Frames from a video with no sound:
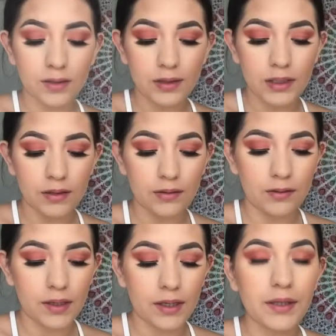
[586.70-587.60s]

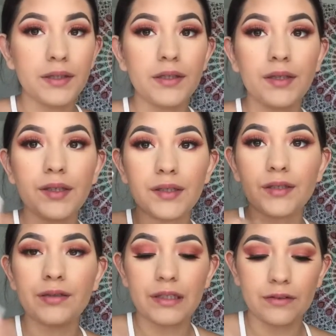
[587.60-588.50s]
So
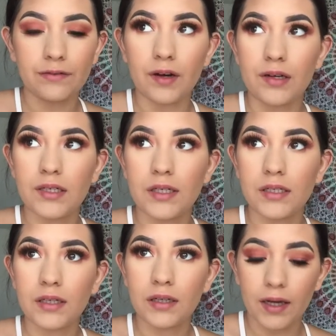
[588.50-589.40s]
these are what the
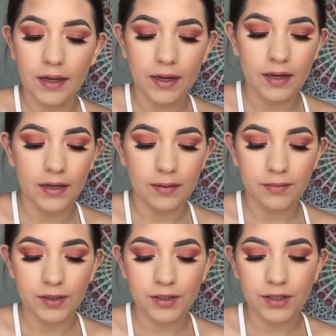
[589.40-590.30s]
falsies look like, and
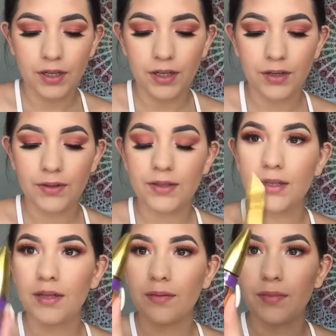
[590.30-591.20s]
I'm just going to
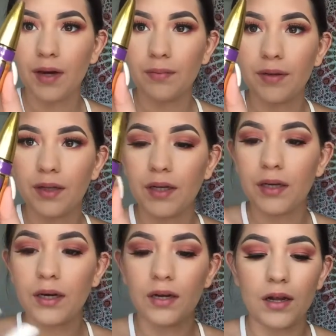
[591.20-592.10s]
use the
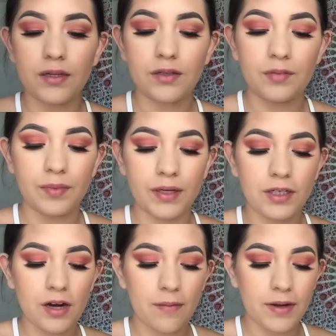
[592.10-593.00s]
Maybelline Colossal
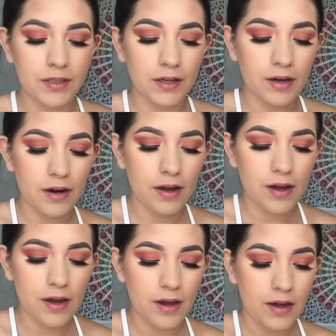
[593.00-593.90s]
Big Shot Mascara,
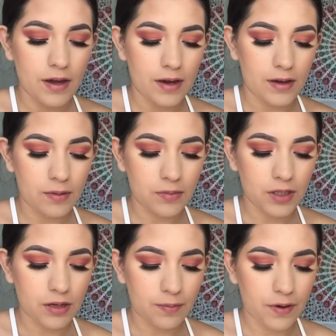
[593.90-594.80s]
and I'm
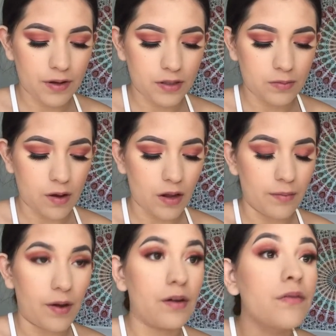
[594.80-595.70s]
just going to put a small
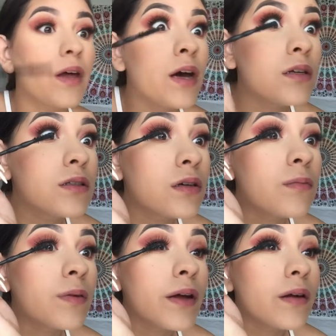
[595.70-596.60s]
amount of that to
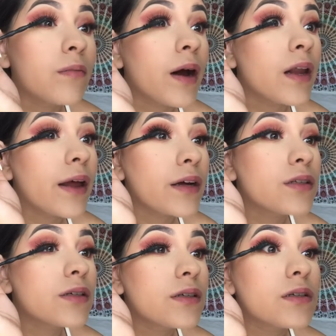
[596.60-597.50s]
blend my
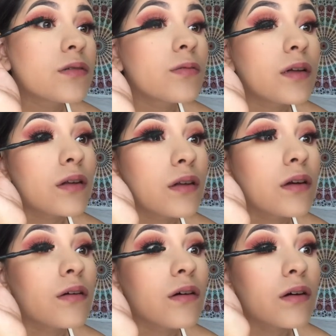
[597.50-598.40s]
lashes with
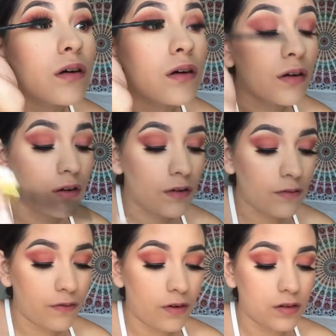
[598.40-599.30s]
the
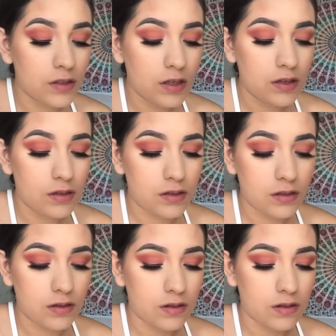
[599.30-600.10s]
falsies.